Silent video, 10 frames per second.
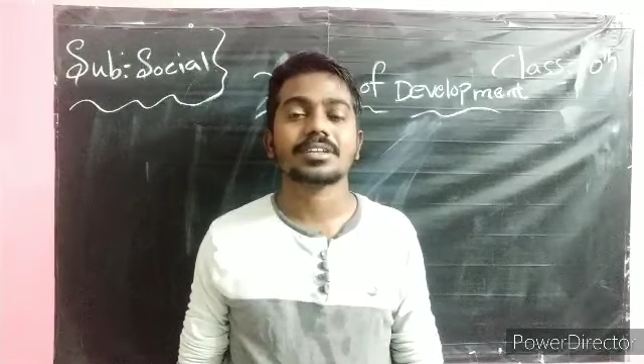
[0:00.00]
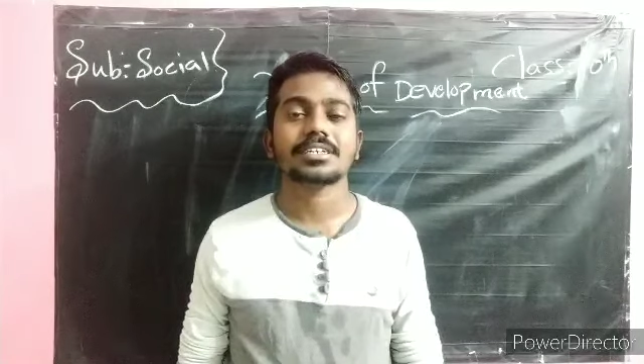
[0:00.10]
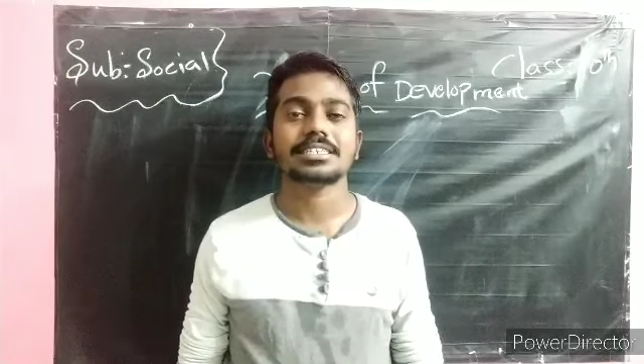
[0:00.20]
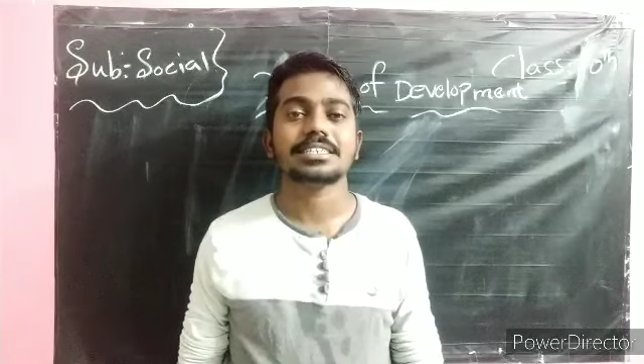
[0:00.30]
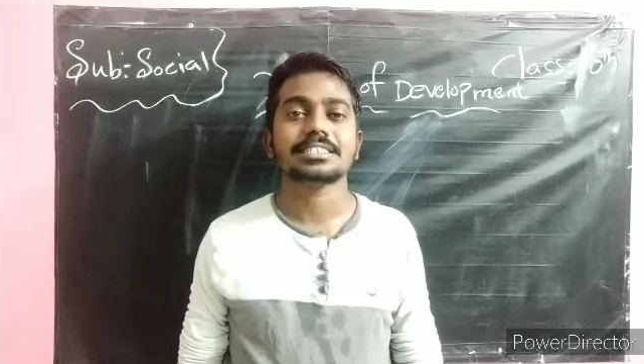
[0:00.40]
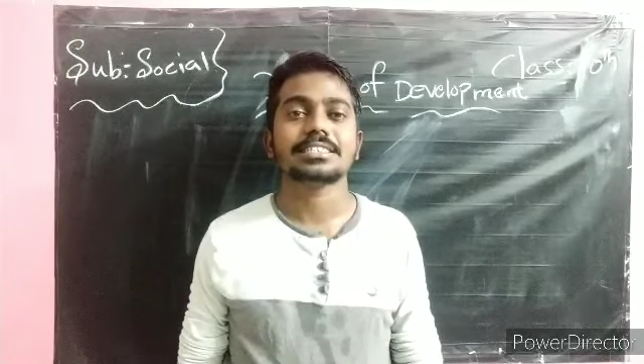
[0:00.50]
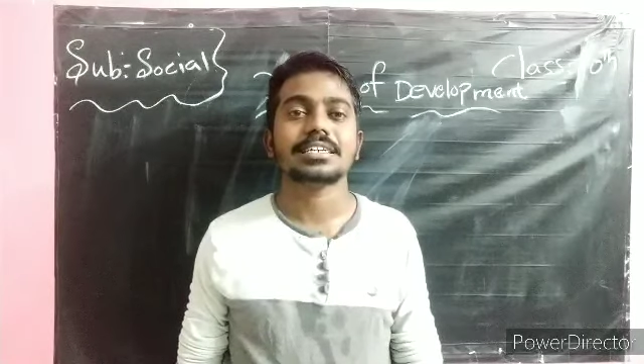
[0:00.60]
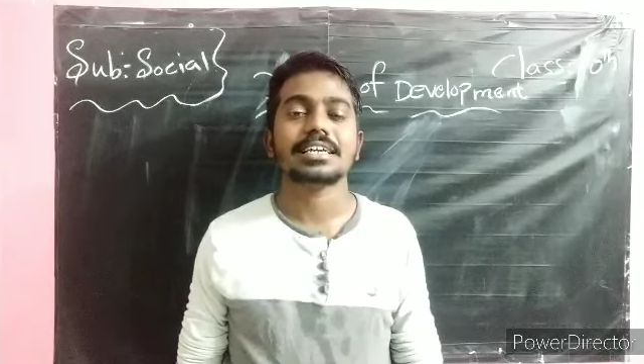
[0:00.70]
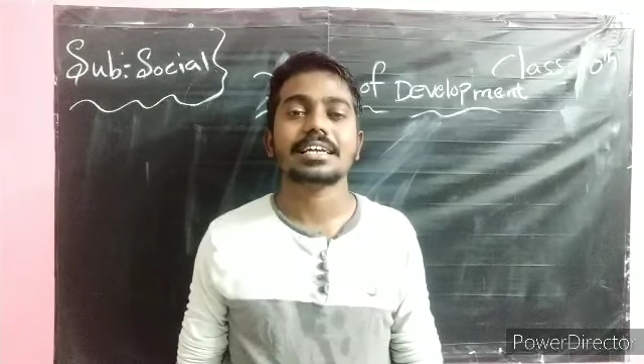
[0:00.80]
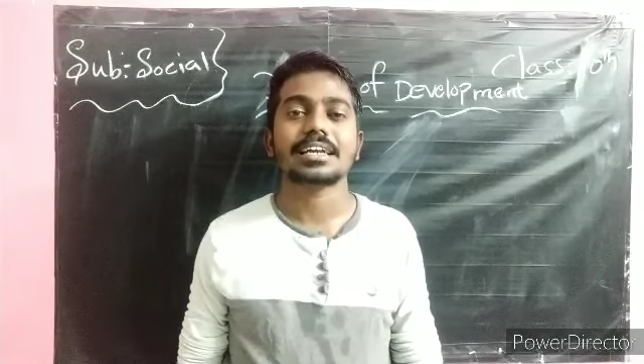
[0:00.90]
is
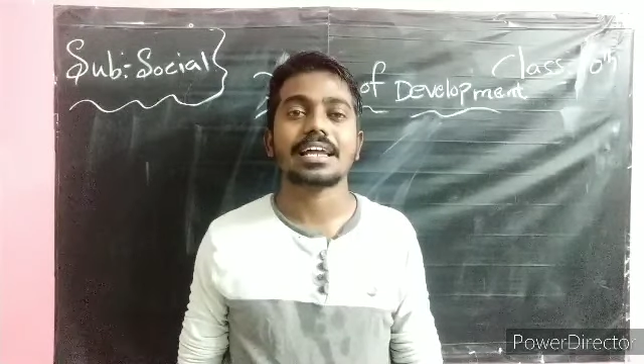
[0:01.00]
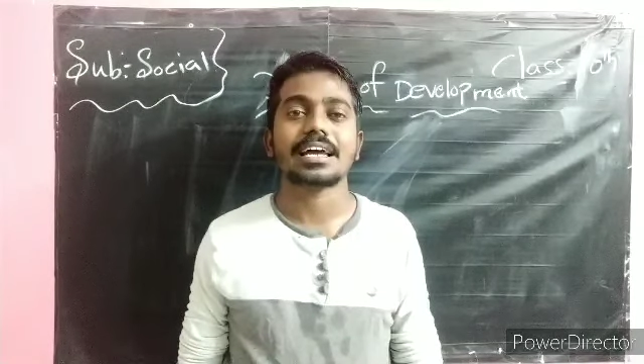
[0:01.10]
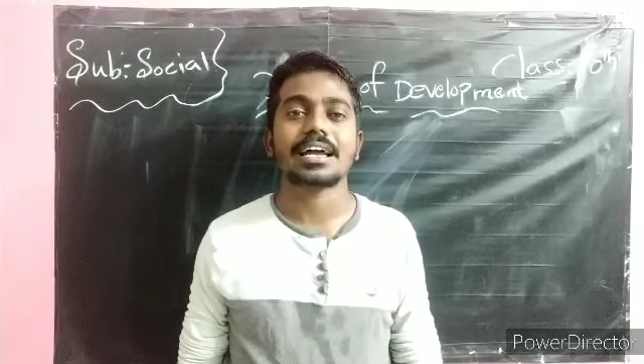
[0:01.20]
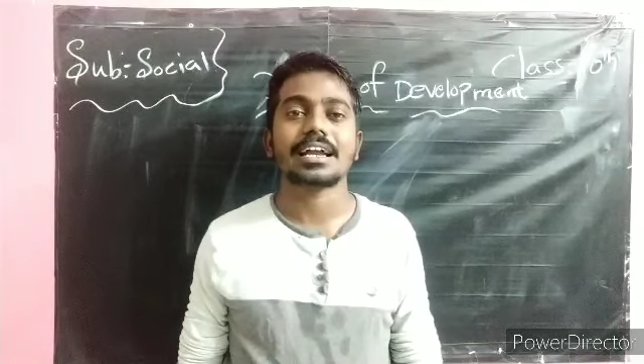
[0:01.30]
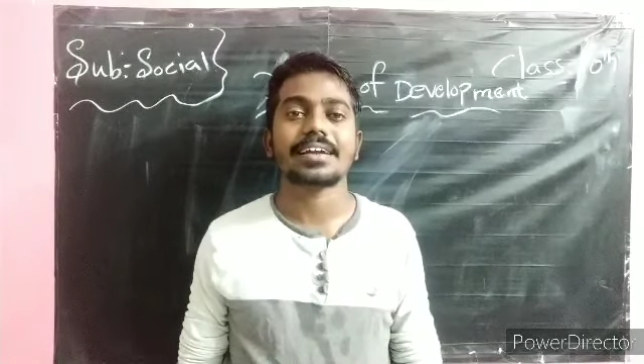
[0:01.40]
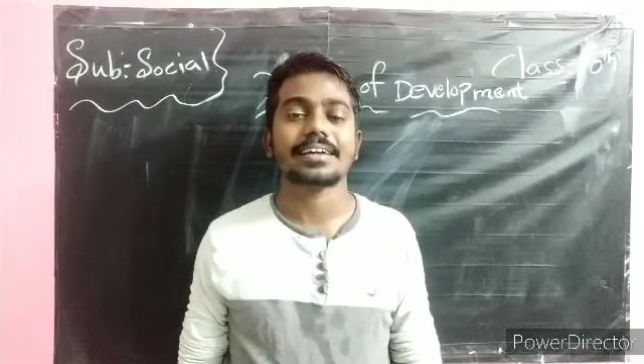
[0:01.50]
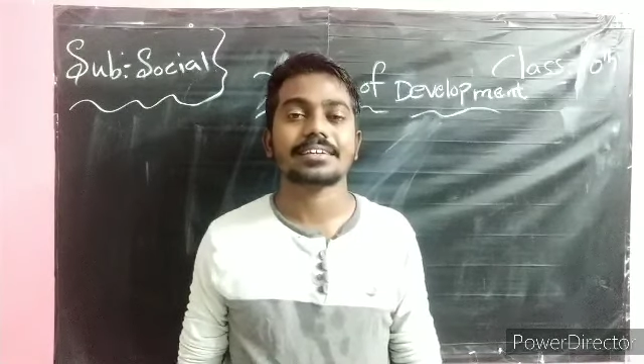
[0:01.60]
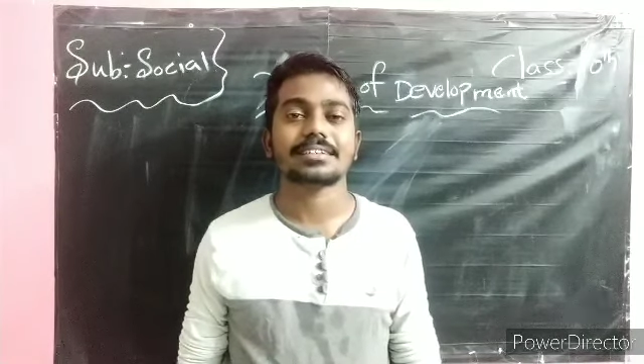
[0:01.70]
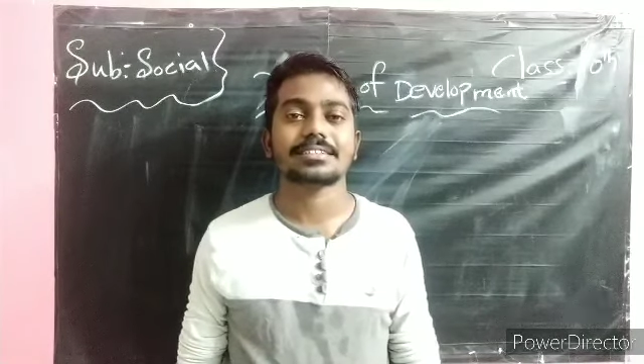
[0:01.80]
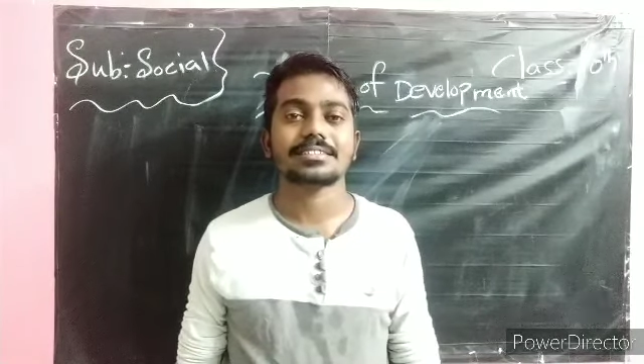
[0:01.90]
England.
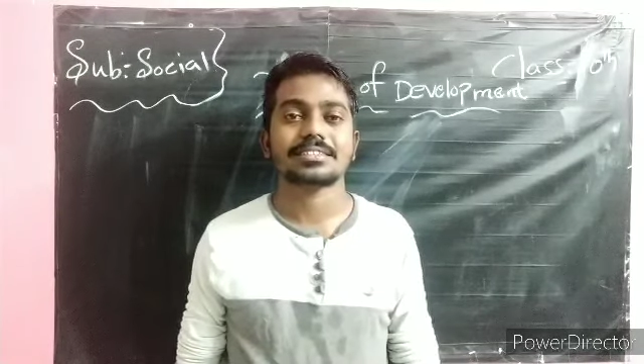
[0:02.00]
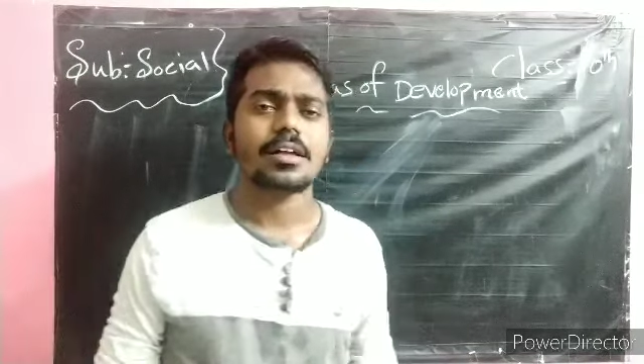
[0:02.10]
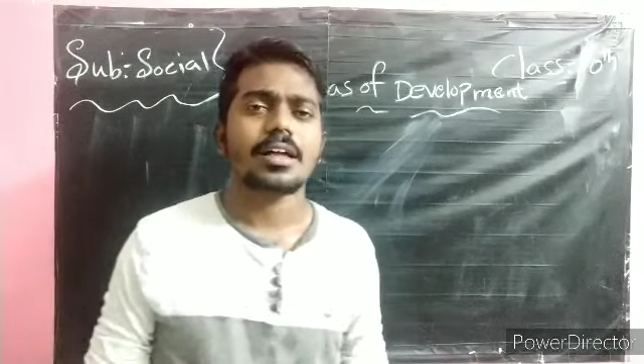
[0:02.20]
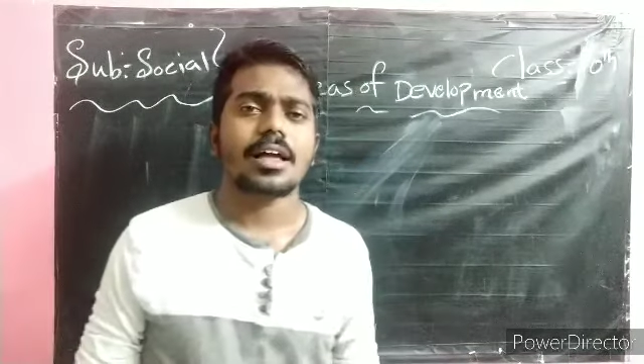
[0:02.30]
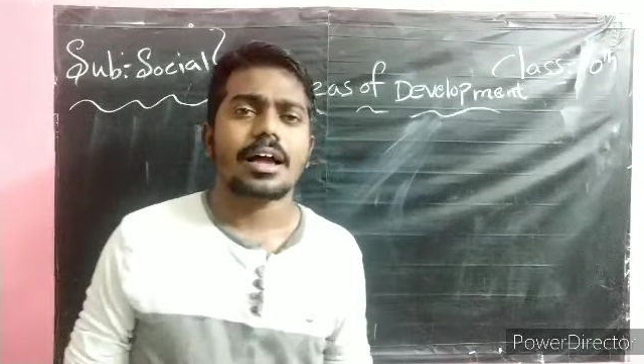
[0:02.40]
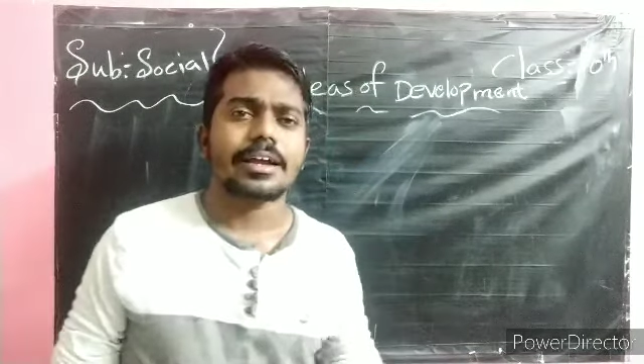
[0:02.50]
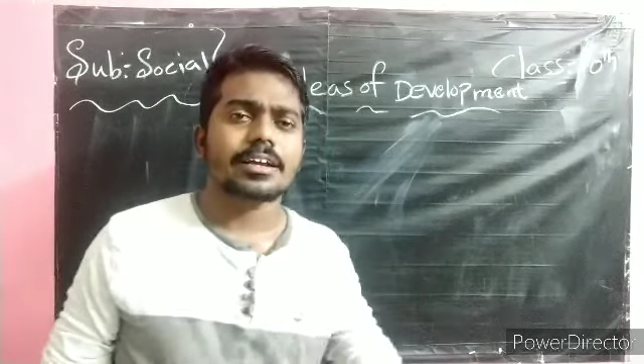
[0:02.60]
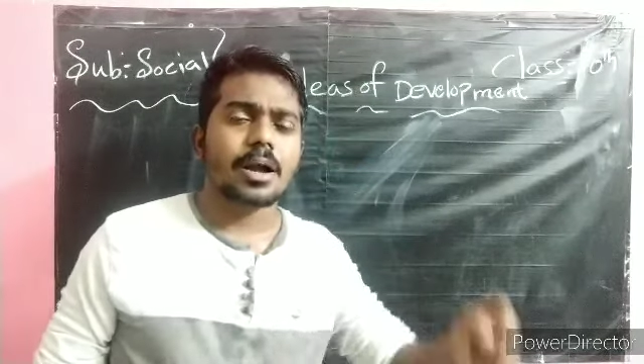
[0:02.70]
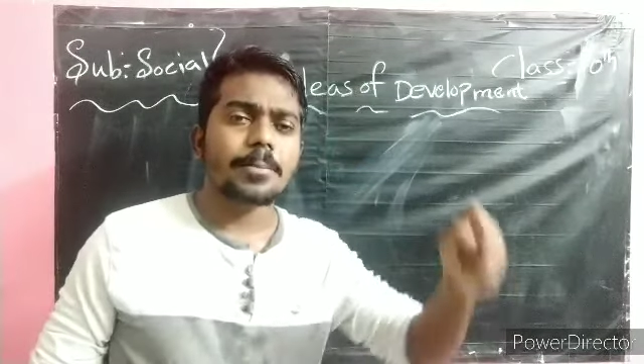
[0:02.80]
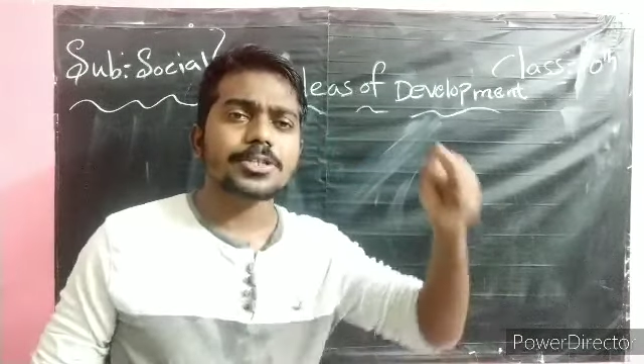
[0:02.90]
And
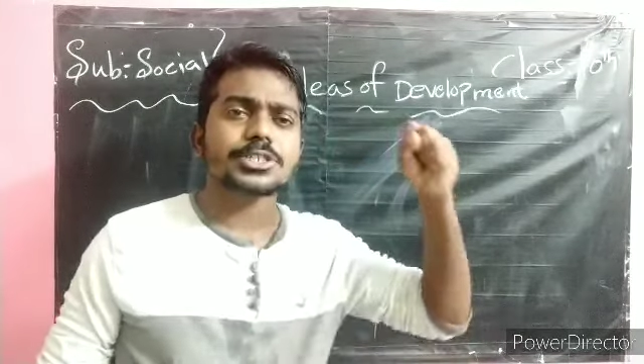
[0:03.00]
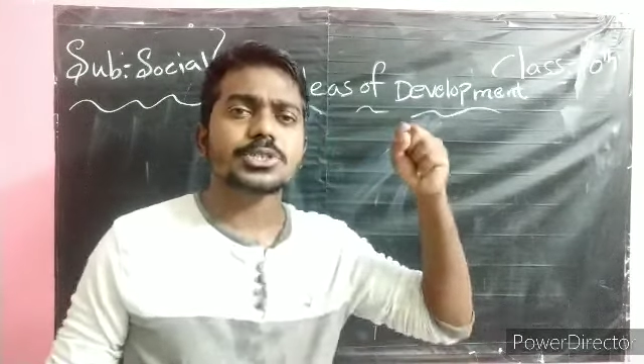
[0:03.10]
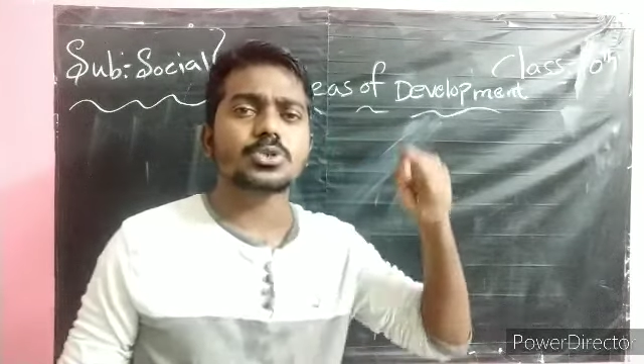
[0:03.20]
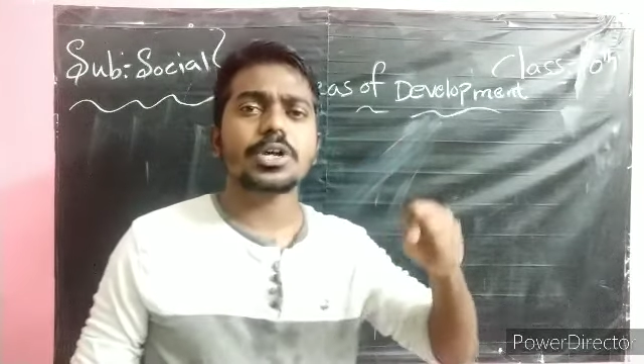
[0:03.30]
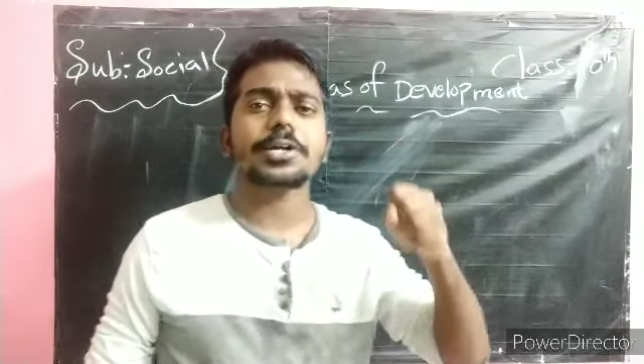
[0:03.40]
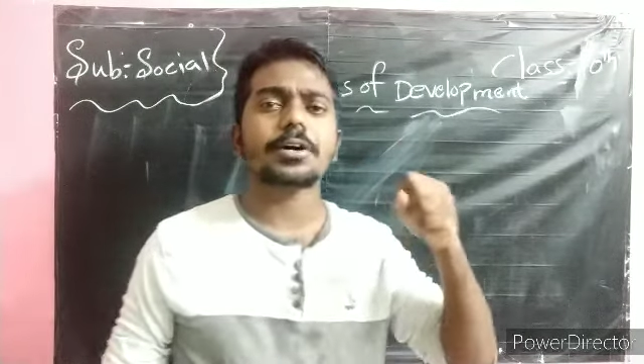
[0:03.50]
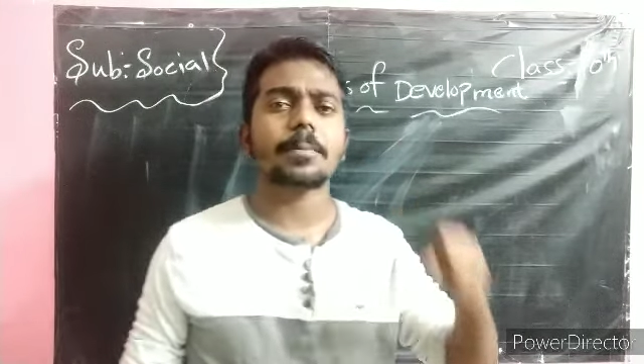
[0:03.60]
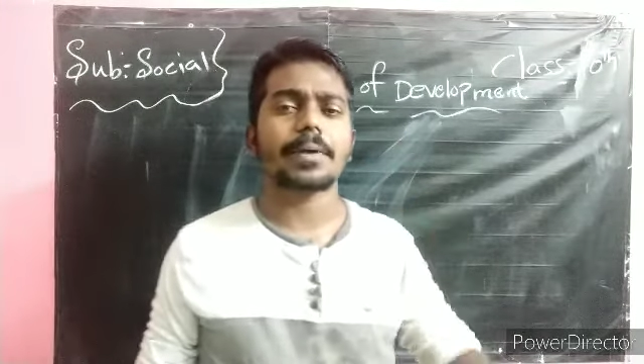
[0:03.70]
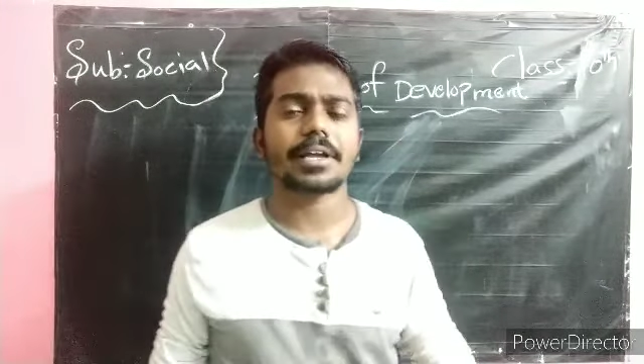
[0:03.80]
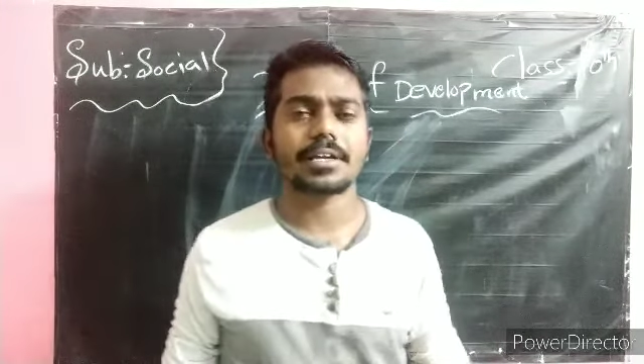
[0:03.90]
coming to the today
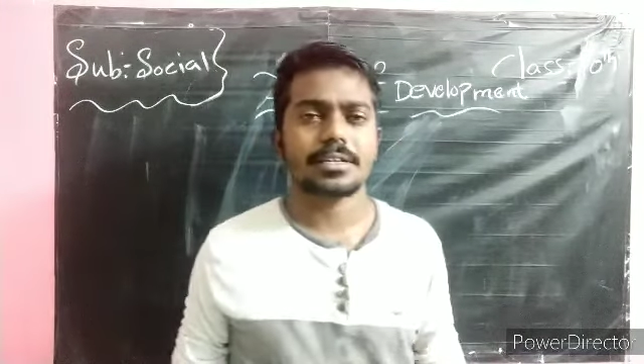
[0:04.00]
topic,